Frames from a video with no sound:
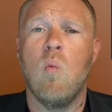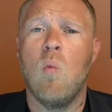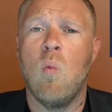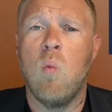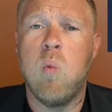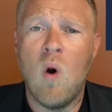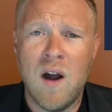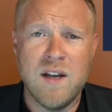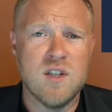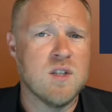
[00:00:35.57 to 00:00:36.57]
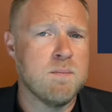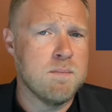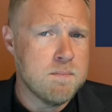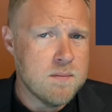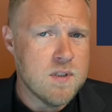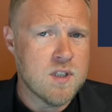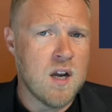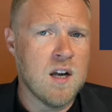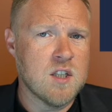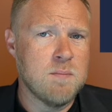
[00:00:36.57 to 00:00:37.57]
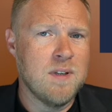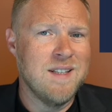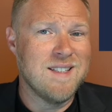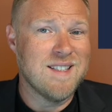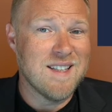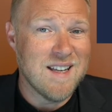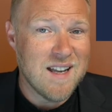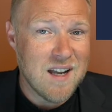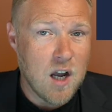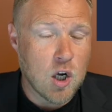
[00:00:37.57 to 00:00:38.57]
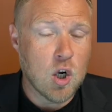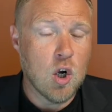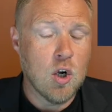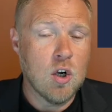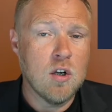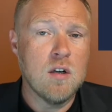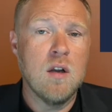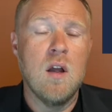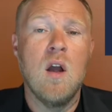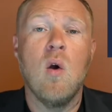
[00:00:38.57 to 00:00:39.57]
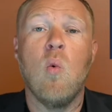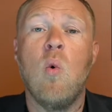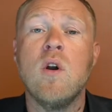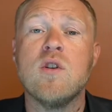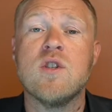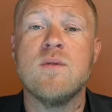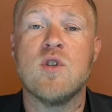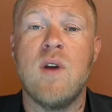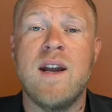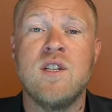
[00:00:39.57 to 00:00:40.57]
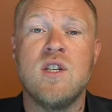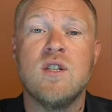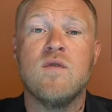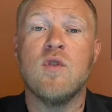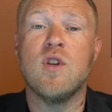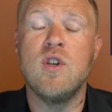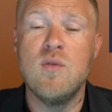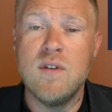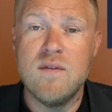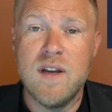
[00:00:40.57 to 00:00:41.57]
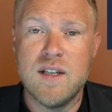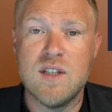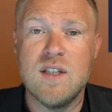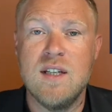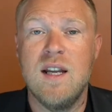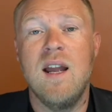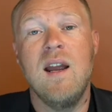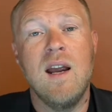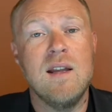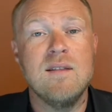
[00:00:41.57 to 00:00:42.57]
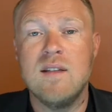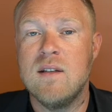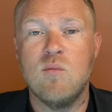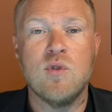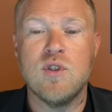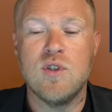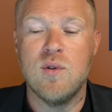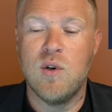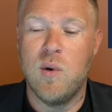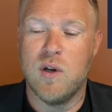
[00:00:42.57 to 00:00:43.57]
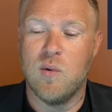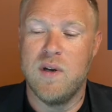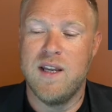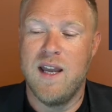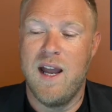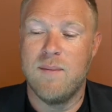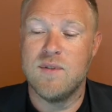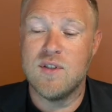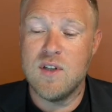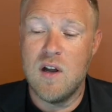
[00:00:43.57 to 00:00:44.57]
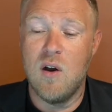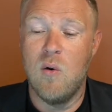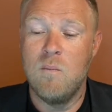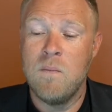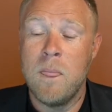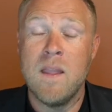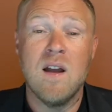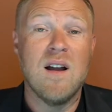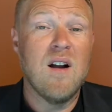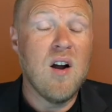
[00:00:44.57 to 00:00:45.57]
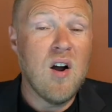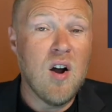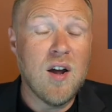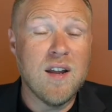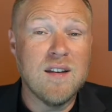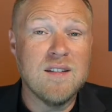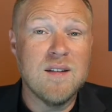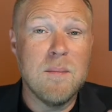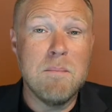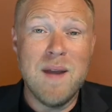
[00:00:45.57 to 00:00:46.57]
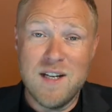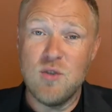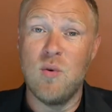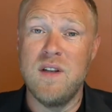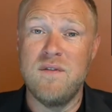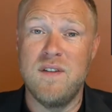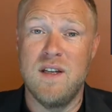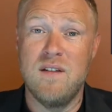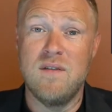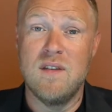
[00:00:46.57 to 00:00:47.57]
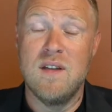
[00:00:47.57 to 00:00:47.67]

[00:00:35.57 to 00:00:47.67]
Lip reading: why do stock splits occur, what are some strategies for you investing, and then we'll just do a quick recap. So, on May 25th,